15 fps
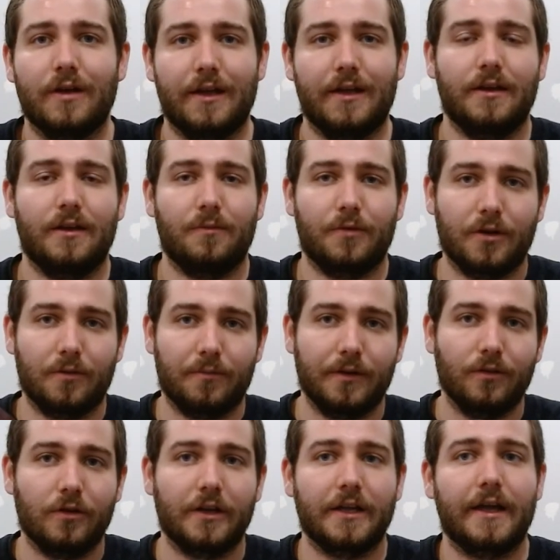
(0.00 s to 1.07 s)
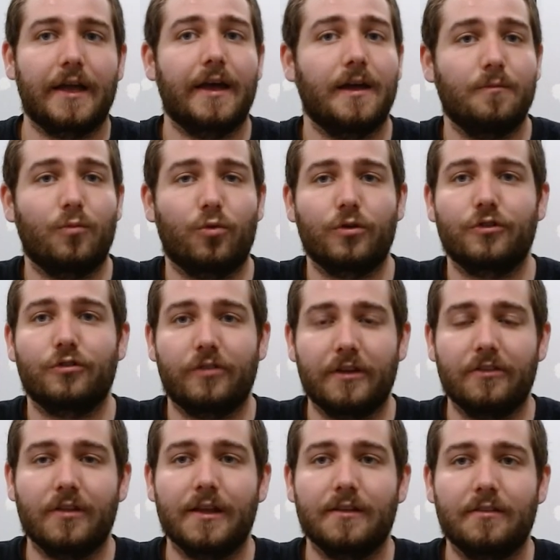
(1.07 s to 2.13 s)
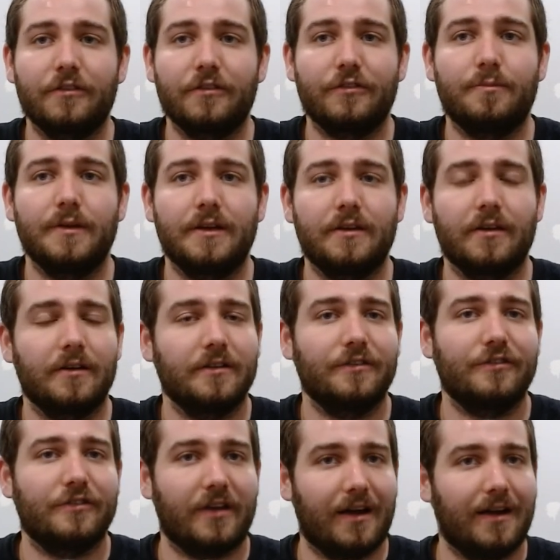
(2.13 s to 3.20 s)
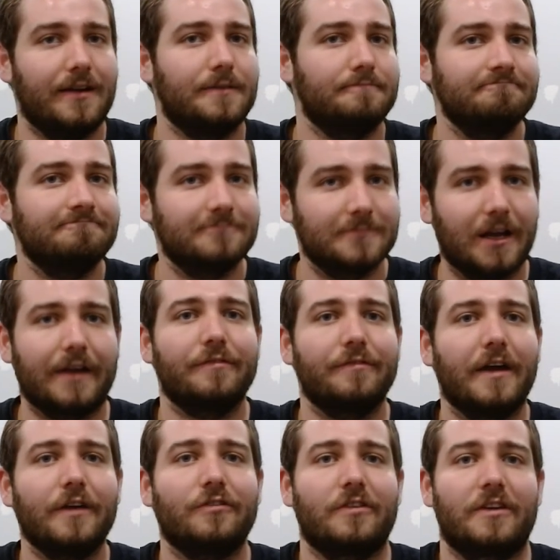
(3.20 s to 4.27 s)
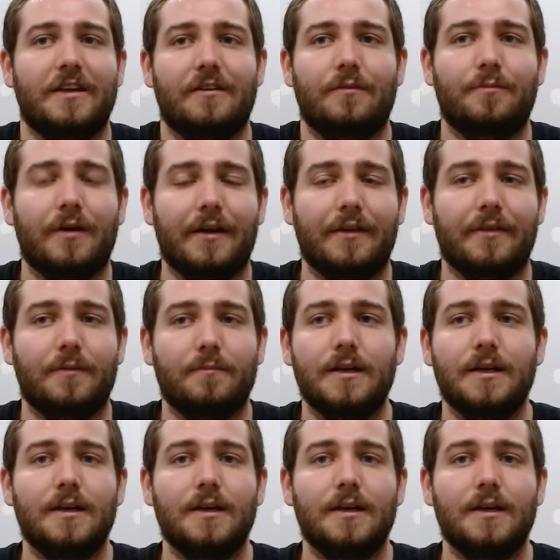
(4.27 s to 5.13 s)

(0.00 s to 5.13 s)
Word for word: and I'm going to be looking at more trends like this because I'm kind of fascinated by them.